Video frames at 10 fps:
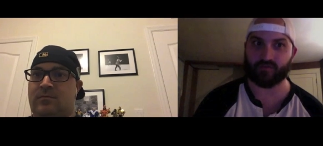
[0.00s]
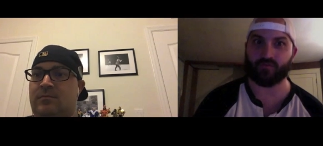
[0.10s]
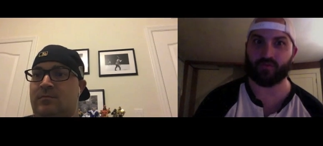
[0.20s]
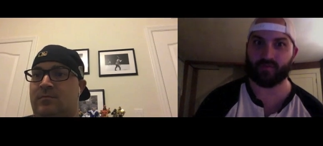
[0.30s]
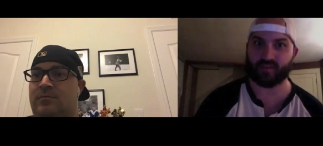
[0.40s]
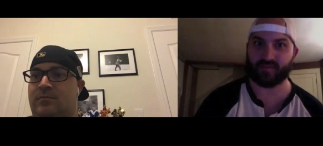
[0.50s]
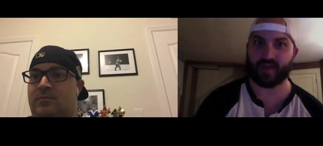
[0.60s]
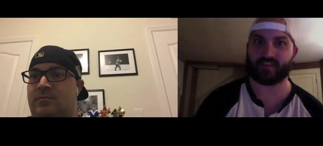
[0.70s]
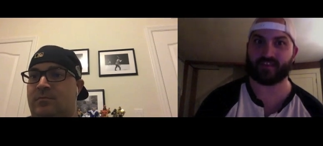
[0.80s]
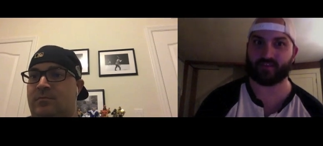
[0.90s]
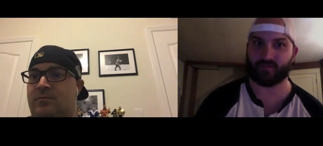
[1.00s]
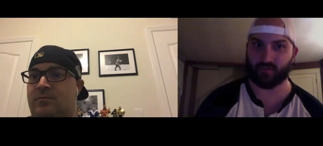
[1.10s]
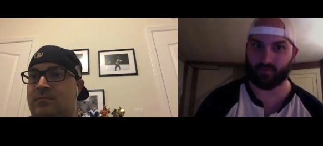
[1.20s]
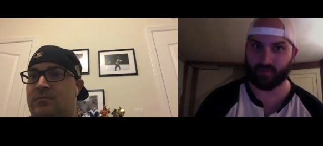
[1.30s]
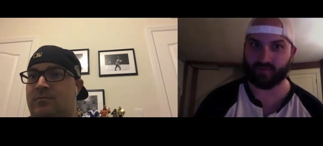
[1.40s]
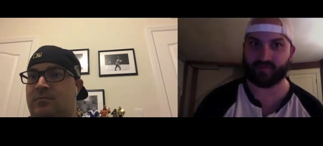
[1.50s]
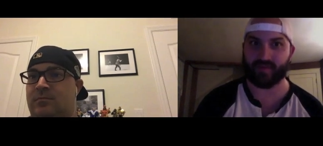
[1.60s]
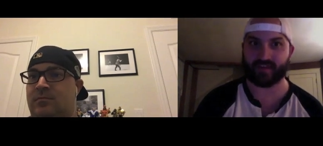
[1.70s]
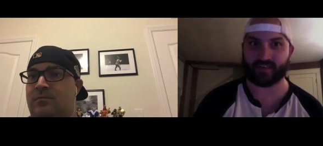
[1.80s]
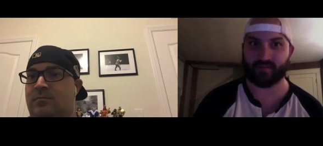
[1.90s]
Speaker 1: women's matches or a women's
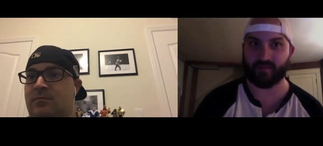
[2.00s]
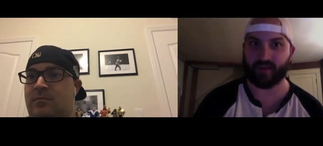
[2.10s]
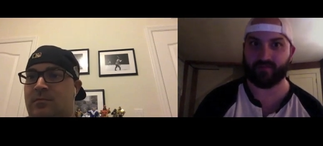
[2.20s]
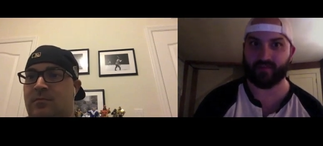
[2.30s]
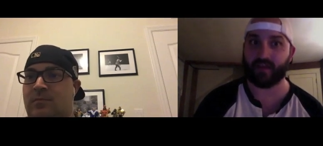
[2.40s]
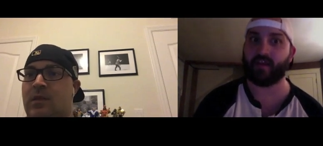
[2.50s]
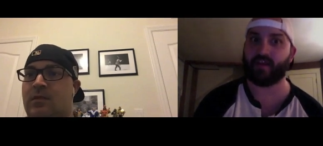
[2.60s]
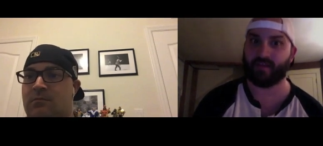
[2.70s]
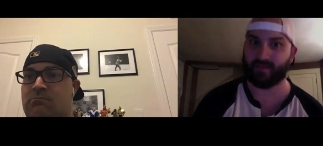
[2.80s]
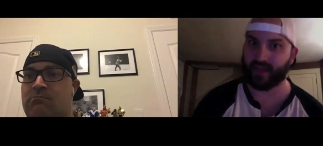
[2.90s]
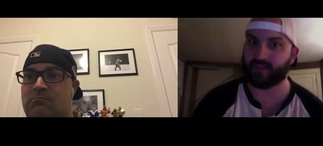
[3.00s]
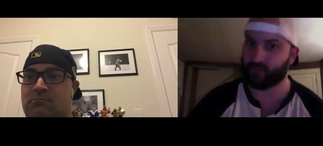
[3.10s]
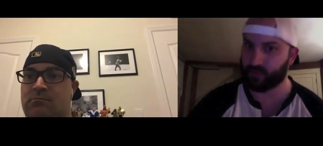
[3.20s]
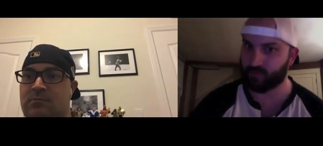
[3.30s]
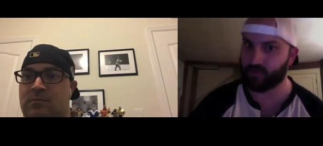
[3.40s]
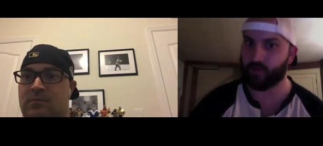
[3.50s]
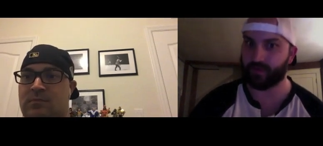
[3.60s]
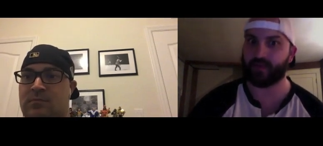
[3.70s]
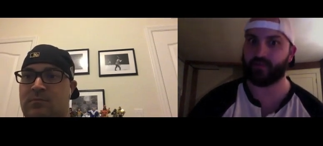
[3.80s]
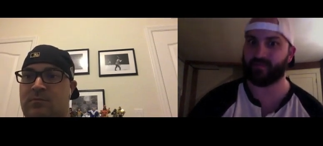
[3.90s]
match in the main event, that's when you know
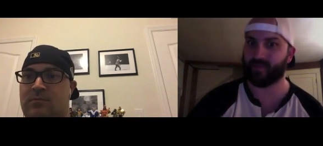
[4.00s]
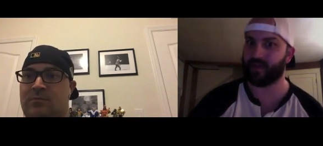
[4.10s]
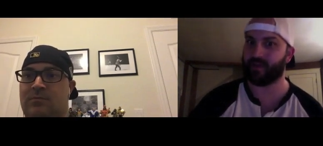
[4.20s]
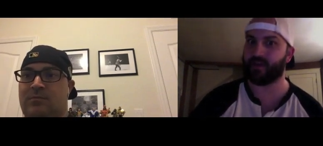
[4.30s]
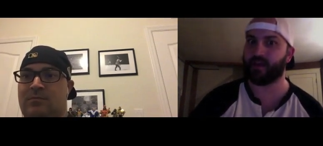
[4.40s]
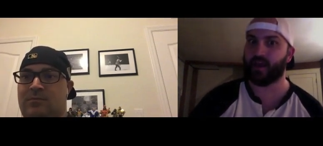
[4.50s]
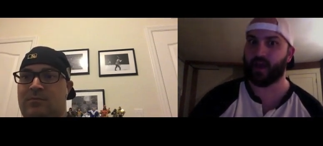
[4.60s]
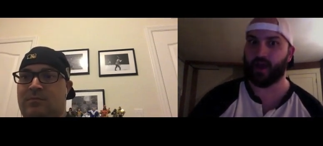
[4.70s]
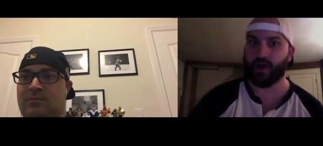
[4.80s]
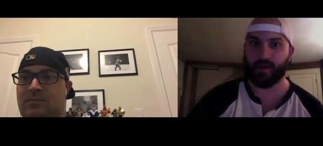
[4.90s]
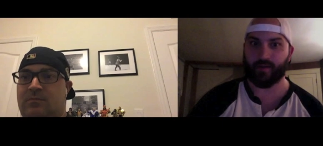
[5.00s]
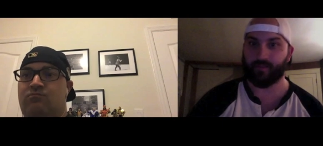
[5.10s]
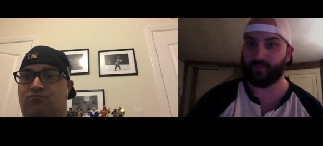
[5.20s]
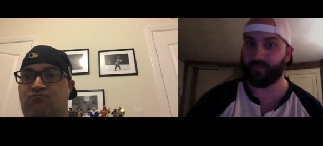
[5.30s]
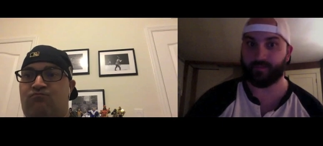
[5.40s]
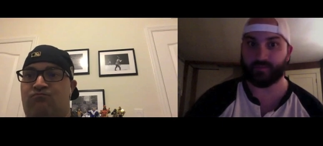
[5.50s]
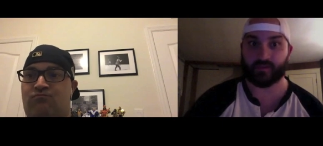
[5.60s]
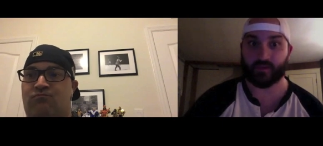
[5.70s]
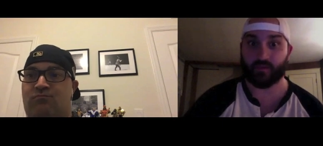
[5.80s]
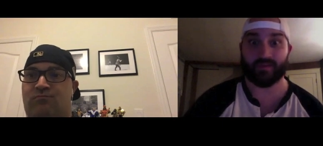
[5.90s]
that you've made it. Um,
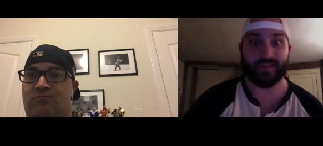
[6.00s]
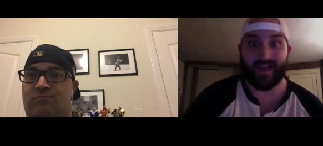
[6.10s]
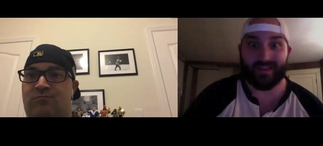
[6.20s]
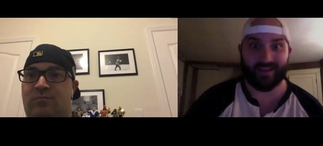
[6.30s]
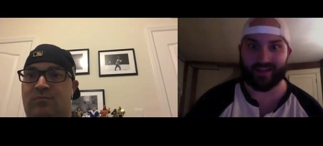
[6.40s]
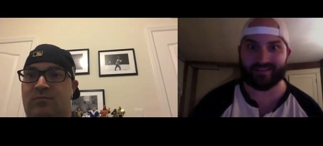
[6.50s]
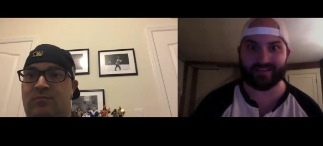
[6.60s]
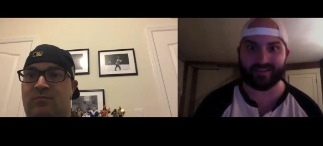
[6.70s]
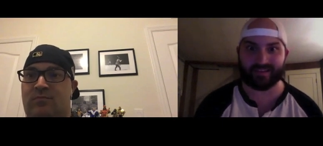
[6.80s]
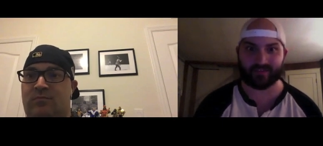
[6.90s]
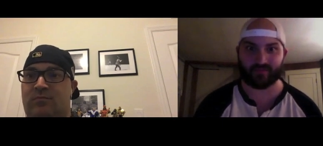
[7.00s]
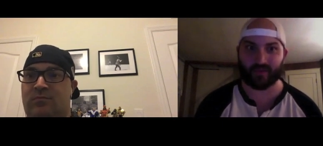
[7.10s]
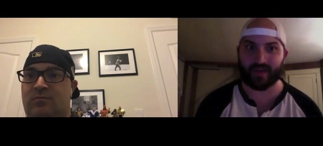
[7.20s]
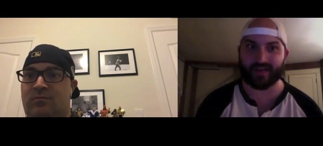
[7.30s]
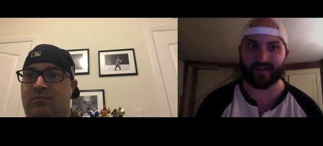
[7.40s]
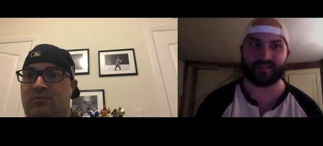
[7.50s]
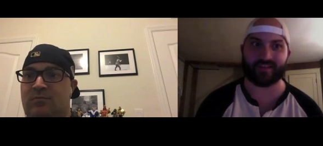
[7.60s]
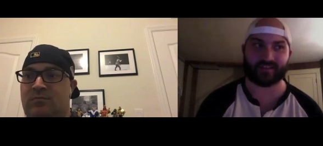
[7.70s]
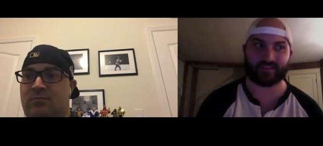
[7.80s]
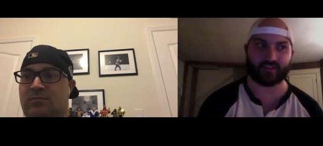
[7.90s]
so I, I think it's great and i think
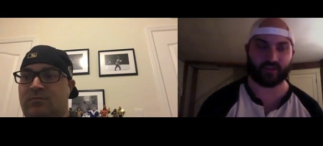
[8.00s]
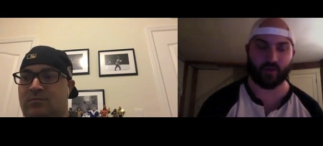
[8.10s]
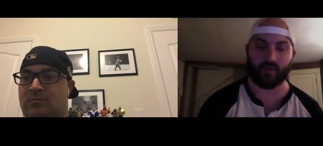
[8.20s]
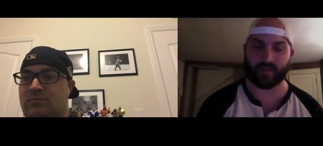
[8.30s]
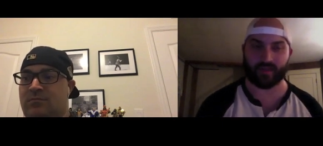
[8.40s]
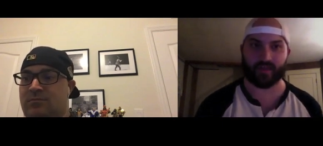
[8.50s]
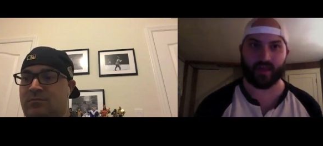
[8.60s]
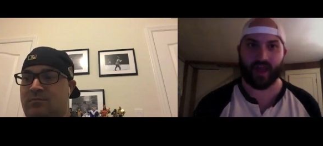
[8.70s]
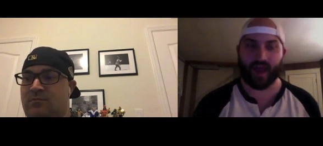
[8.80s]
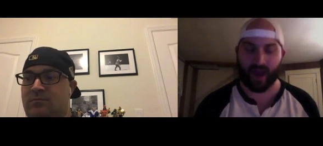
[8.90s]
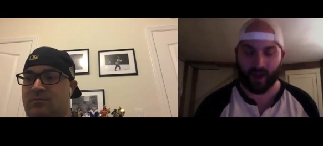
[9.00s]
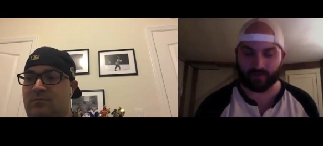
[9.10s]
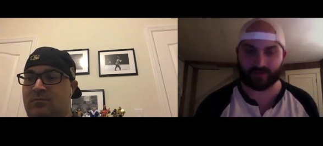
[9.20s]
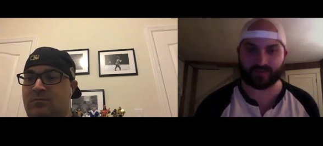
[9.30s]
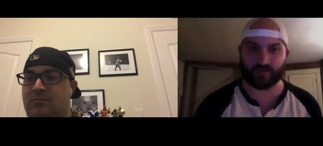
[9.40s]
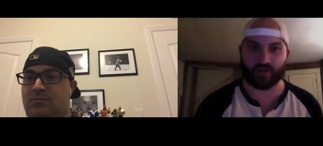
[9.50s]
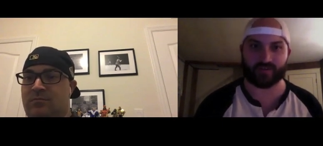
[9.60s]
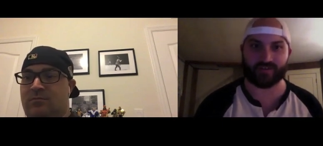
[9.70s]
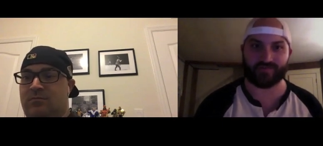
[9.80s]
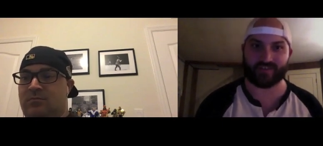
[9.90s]
it's showing how strong the
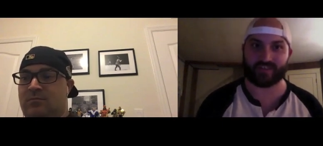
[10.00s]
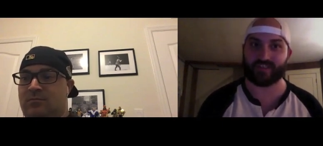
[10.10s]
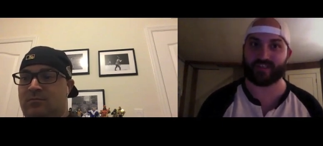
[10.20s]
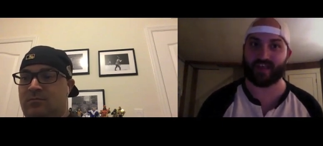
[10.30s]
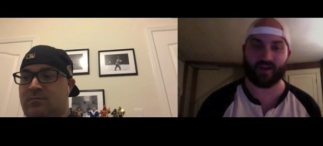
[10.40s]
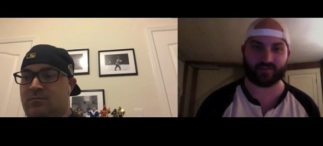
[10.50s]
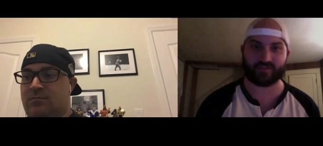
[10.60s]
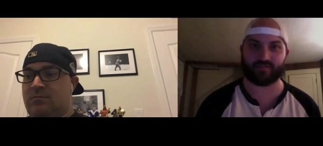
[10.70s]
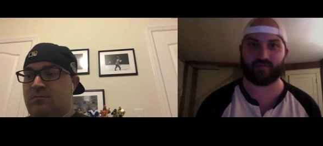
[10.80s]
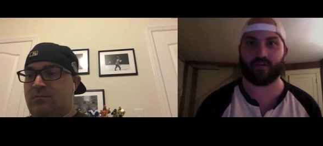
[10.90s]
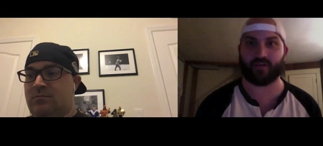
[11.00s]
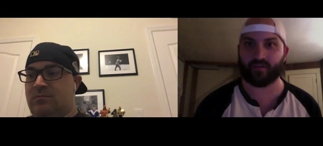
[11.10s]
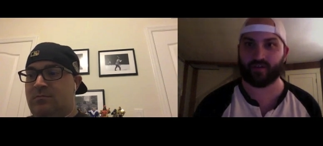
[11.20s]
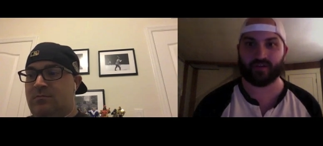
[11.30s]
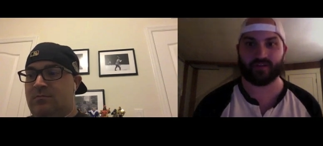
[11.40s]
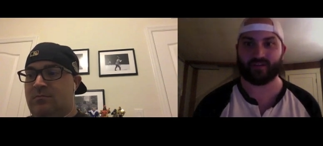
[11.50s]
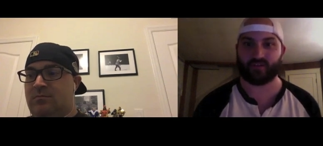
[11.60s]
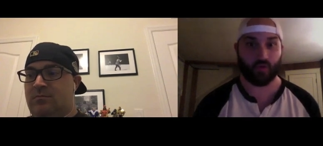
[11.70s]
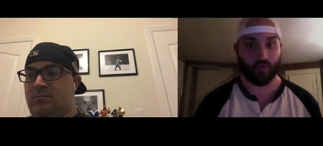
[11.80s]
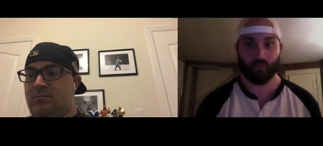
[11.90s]
division is how strong this
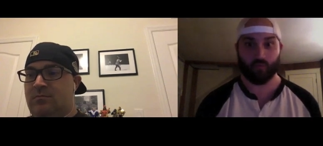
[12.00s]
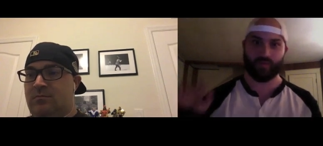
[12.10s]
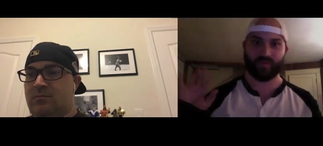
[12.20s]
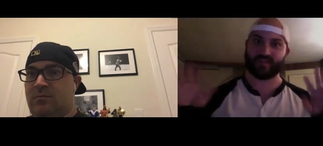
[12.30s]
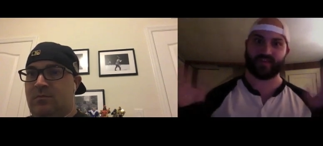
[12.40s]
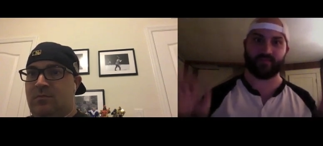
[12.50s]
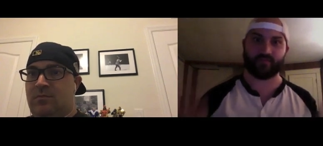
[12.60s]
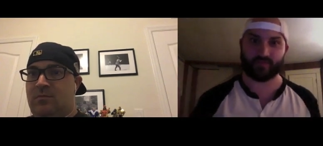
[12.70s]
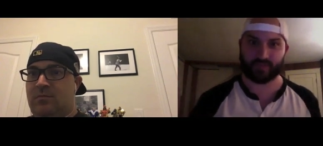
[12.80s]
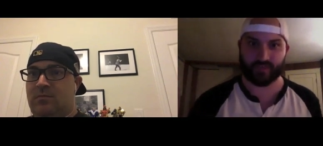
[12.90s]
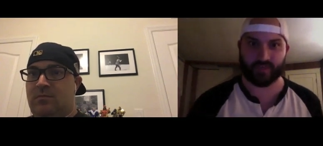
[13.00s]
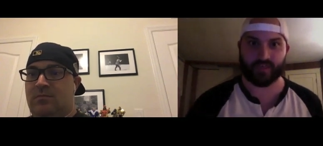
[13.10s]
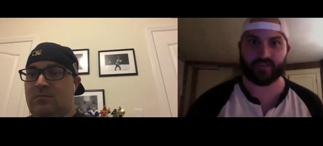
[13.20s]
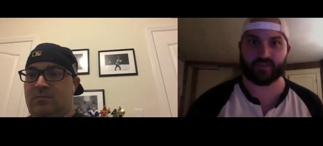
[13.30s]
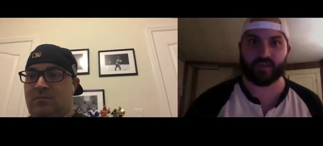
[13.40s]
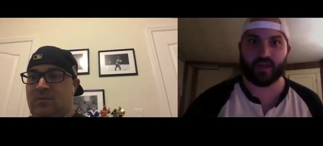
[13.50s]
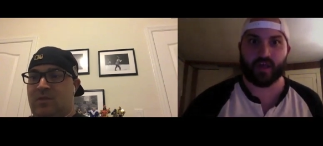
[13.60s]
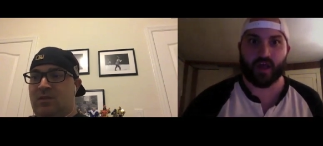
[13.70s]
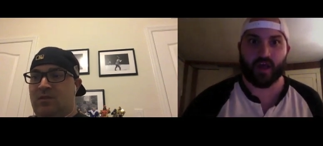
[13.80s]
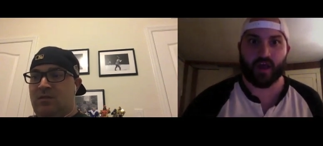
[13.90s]
women's evolution is
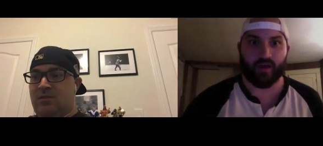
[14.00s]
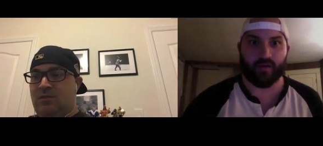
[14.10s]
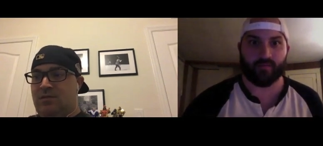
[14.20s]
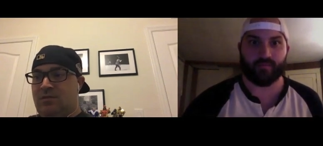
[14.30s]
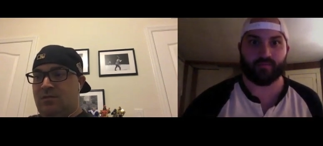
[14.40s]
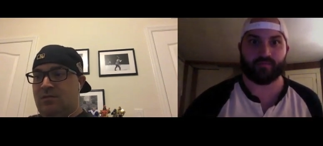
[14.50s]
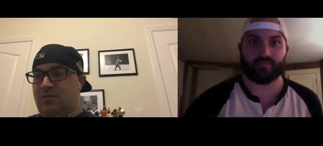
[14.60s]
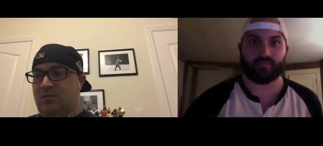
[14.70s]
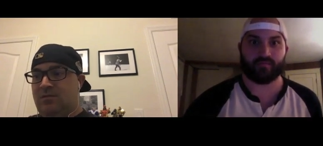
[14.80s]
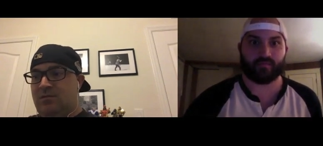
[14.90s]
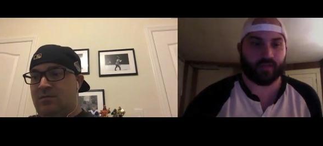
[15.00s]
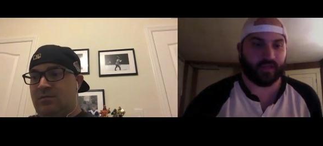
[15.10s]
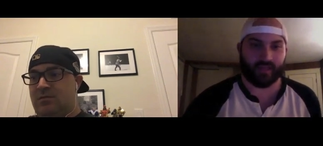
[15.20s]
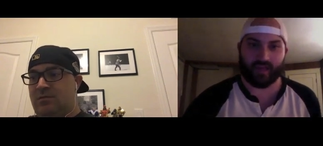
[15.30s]
um, eh, i